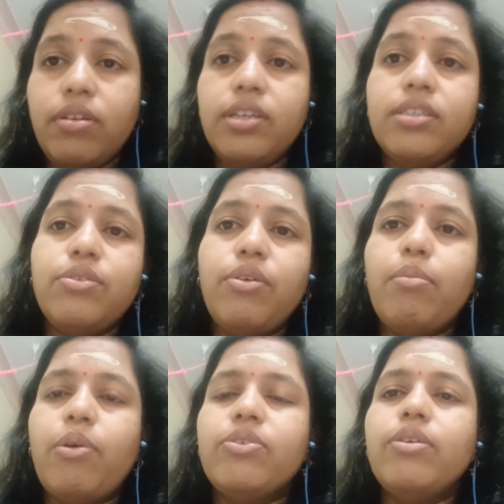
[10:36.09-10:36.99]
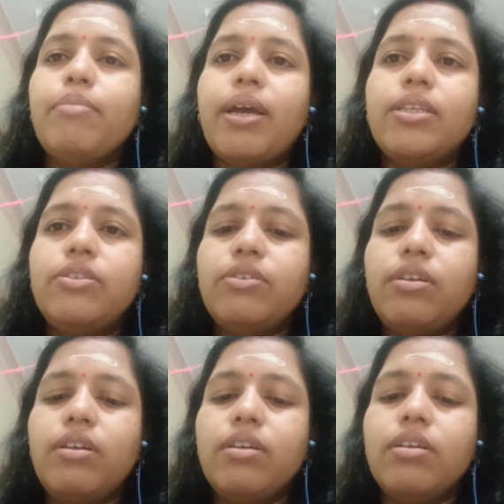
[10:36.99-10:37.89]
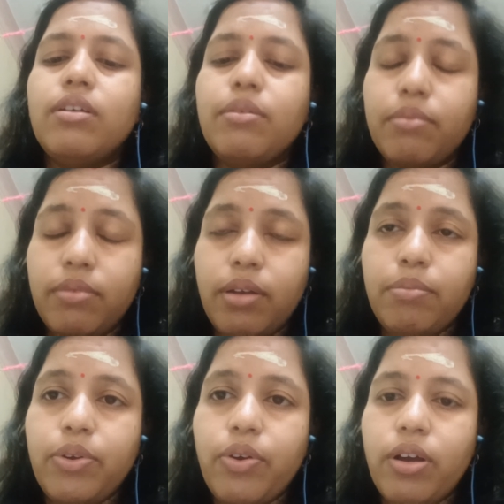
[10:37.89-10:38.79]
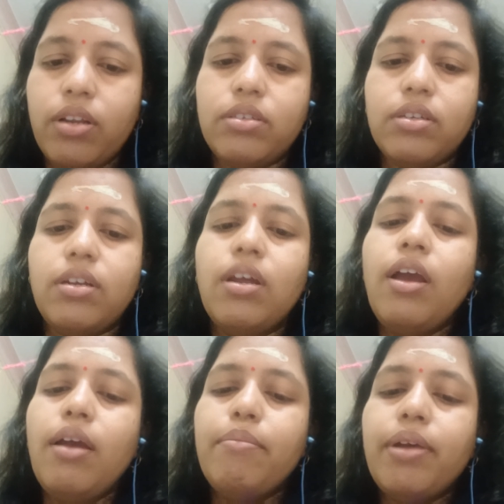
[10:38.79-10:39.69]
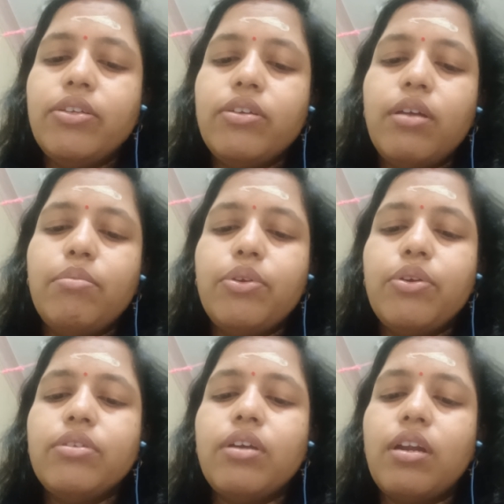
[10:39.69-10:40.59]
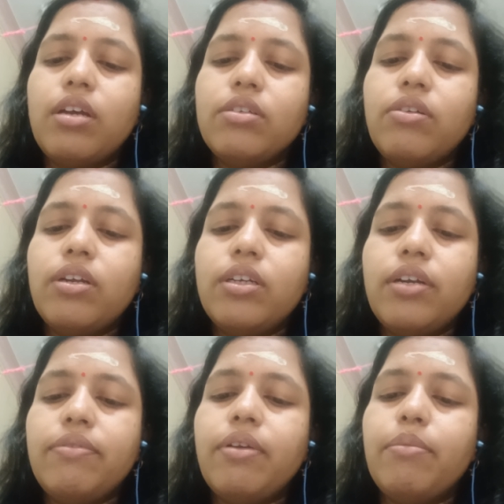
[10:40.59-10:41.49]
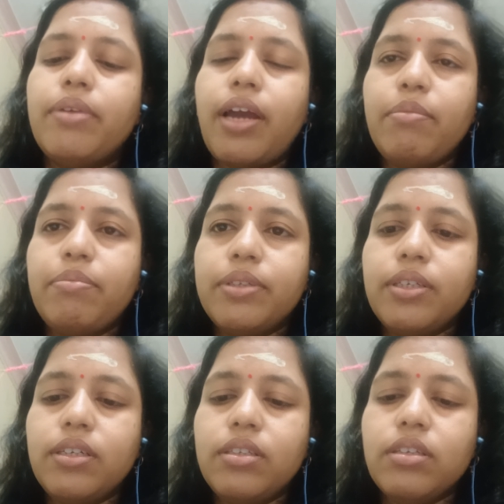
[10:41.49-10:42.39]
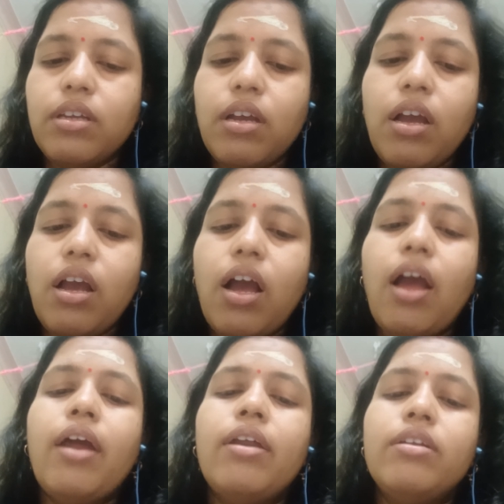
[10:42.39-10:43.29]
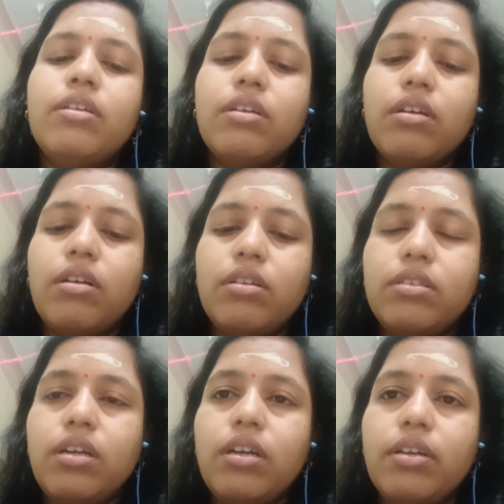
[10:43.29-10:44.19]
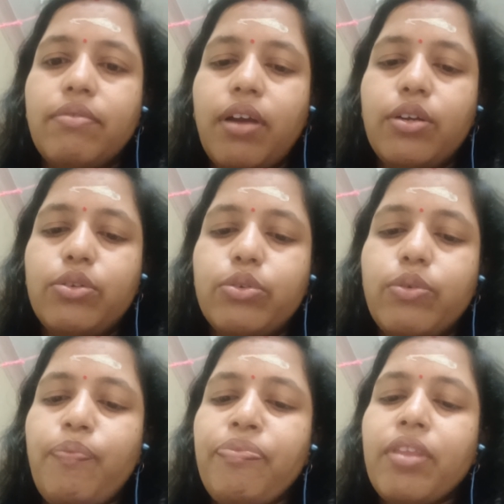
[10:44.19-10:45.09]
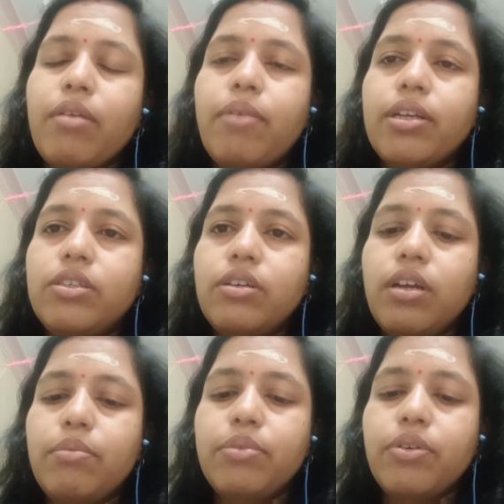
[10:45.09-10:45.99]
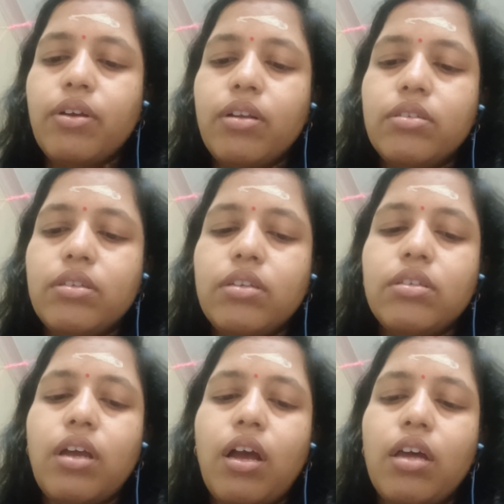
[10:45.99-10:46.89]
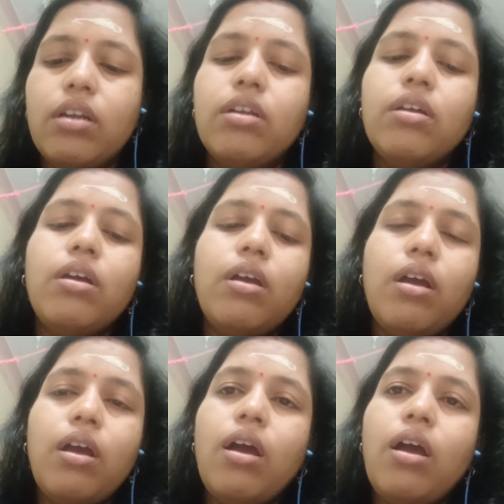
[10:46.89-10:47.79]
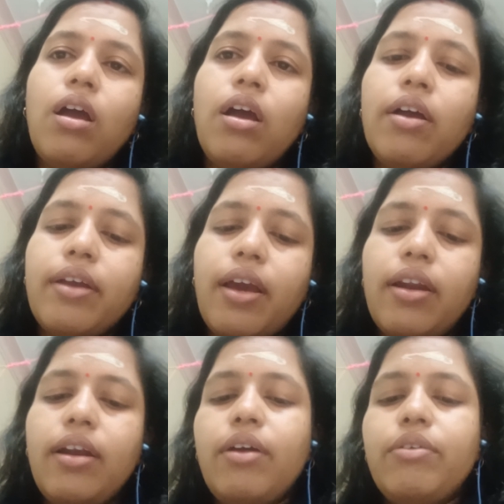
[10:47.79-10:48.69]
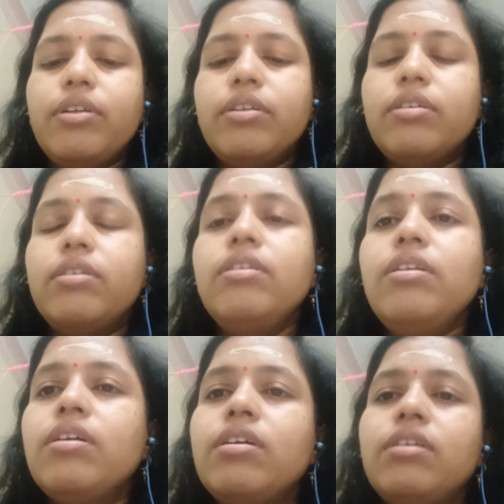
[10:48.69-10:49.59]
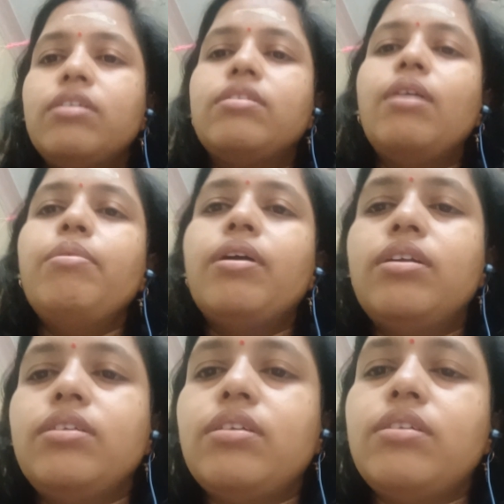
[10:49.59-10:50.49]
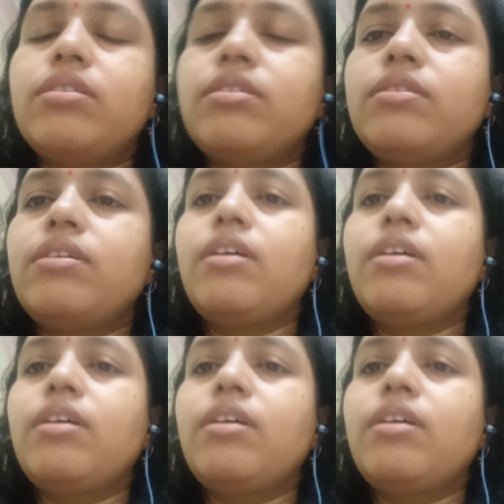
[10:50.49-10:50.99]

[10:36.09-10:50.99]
let's know about the mature embryo culture. Mature embryos are isolated from ripe seeds and cultured in vitro. Mature embryo cultures are carried out in some conditions.